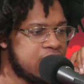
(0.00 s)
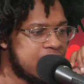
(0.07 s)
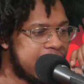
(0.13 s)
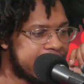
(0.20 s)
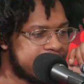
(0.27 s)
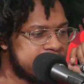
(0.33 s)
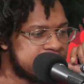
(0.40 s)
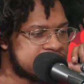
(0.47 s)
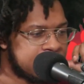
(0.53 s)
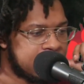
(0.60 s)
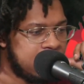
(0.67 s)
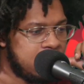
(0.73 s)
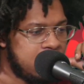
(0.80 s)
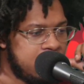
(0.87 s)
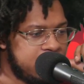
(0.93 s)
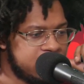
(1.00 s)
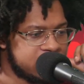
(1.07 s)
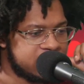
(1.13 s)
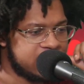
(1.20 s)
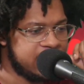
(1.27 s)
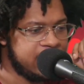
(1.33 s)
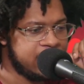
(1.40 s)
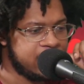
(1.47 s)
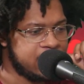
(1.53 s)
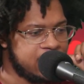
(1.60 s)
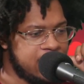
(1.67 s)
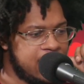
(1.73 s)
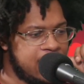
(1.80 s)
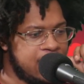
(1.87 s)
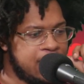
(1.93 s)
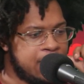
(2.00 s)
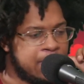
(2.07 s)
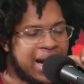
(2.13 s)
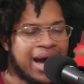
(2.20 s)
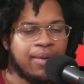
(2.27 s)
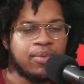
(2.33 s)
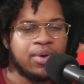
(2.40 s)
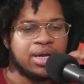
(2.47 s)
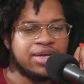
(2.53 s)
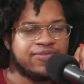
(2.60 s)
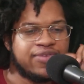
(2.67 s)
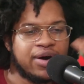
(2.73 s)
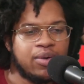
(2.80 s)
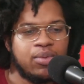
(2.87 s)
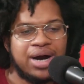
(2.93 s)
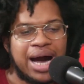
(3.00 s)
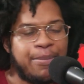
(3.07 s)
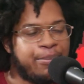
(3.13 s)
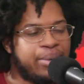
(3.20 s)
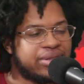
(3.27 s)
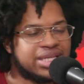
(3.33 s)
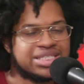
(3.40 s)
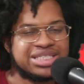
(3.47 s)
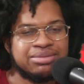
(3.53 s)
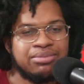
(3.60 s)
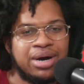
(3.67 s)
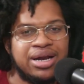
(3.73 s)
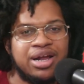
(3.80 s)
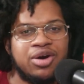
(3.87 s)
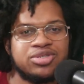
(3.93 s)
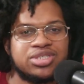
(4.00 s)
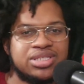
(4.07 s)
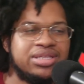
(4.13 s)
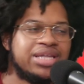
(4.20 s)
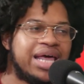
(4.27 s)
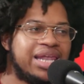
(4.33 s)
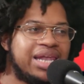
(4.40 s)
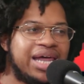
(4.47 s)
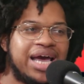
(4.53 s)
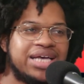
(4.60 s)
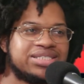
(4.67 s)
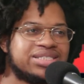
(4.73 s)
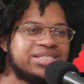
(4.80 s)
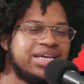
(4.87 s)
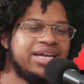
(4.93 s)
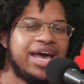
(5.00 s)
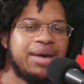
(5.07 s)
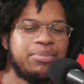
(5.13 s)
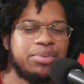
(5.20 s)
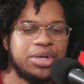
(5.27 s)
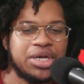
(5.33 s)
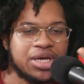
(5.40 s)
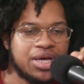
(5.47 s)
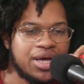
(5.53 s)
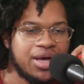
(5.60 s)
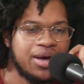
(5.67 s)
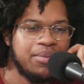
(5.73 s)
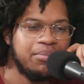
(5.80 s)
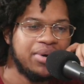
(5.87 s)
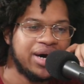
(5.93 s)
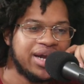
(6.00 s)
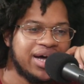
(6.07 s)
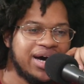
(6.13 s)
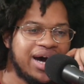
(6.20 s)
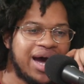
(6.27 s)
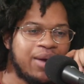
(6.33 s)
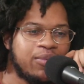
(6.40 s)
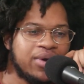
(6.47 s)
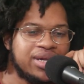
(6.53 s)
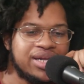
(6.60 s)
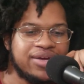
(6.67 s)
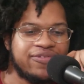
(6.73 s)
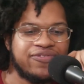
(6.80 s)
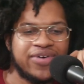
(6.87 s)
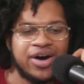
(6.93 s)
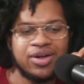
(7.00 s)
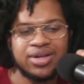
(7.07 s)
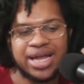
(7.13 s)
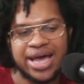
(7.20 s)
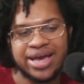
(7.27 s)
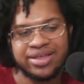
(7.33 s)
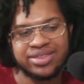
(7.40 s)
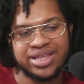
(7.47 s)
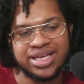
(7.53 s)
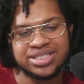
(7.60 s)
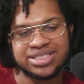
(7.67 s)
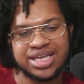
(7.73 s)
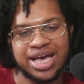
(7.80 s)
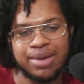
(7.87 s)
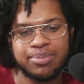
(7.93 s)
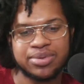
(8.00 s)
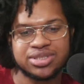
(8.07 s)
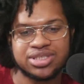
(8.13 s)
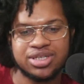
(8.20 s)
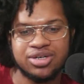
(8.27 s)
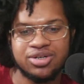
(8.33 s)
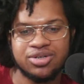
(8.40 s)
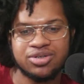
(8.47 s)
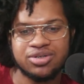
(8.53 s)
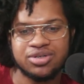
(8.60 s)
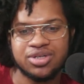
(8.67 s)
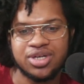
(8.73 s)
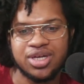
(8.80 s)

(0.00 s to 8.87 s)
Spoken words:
guess we're talking about one more thing. I really felt, well, I put this in my notes and then that last scene happened. But I really felt like this episode,